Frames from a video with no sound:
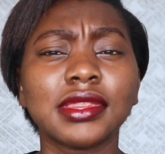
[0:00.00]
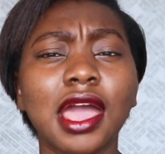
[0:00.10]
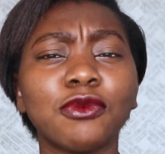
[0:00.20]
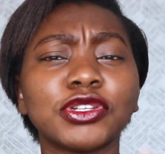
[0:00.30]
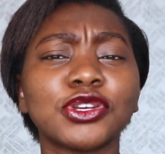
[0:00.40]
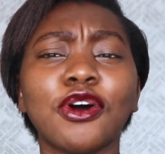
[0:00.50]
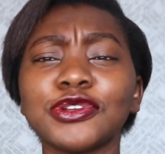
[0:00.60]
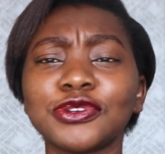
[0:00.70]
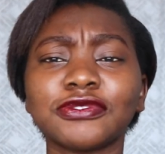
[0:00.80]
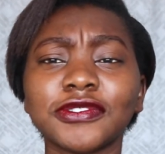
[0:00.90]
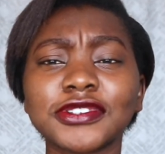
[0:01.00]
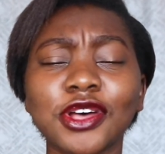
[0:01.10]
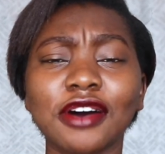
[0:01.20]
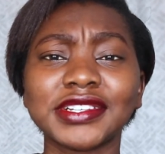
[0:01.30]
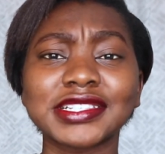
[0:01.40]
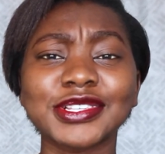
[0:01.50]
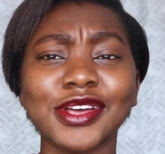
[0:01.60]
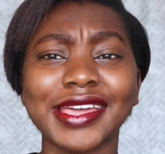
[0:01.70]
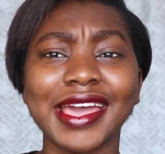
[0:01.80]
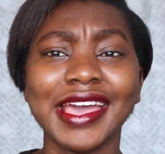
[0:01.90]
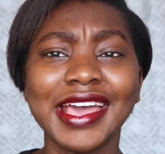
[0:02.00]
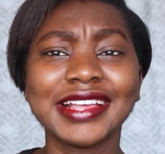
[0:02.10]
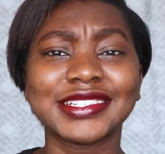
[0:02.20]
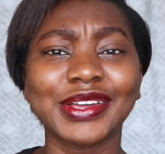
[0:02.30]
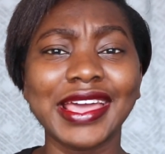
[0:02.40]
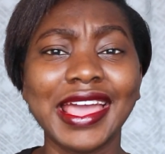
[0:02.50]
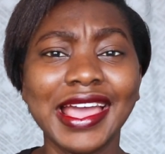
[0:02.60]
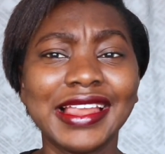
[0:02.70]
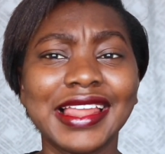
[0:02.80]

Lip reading: yeah, we told you, we resolved it. It's okay. It's okay.